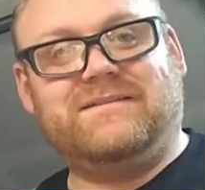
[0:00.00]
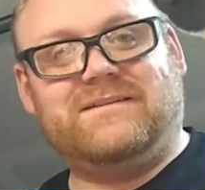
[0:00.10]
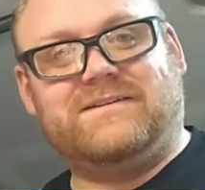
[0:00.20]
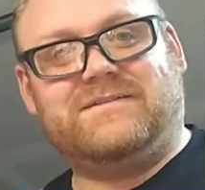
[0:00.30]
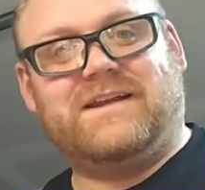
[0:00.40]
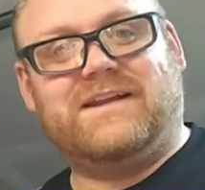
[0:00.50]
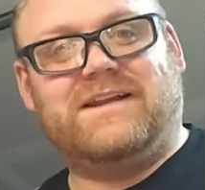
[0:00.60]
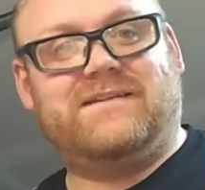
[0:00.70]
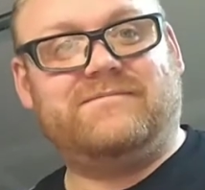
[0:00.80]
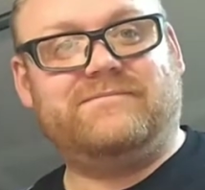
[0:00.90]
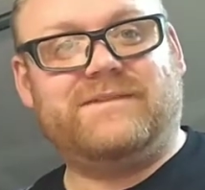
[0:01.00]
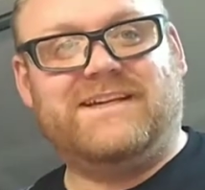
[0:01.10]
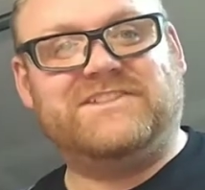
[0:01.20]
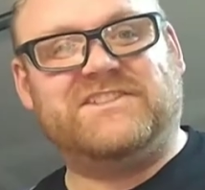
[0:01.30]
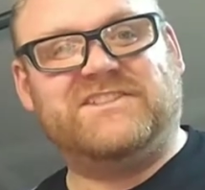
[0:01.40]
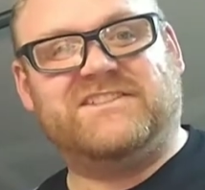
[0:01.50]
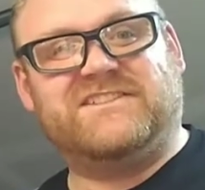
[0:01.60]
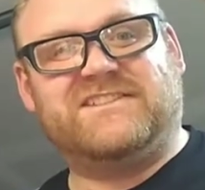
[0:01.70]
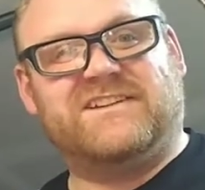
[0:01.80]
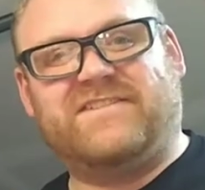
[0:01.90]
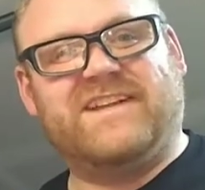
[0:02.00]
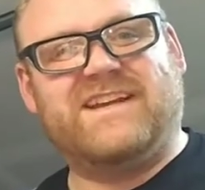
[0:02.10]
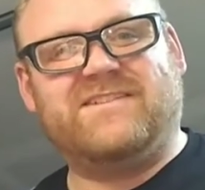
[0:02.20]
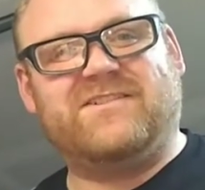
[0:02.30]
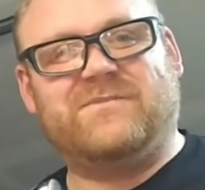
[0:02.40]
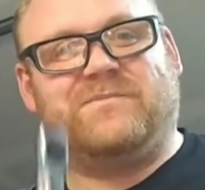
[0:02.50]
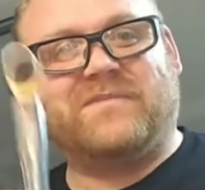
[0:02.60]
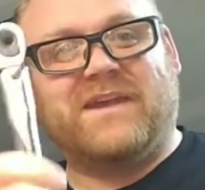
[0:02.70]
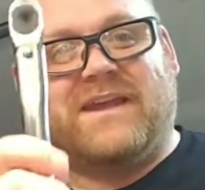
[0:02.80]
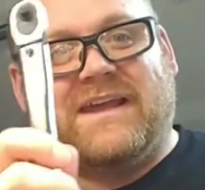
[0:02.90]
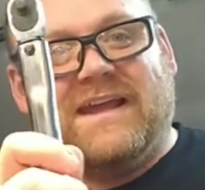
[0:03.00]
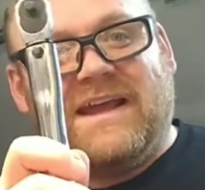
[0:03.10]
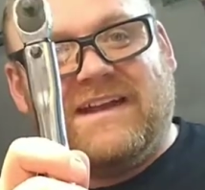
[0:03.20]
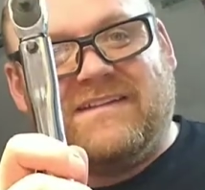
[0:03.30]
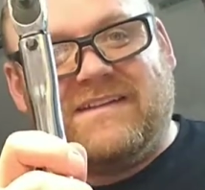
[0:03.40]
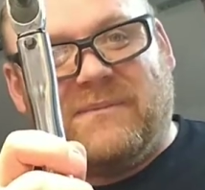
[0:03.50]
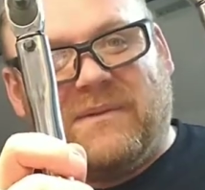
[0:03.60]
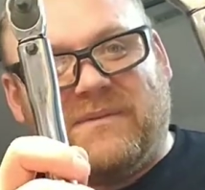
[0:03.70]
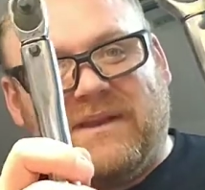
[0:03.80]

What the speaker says: little tiny engines and stuff like that. So had to step up and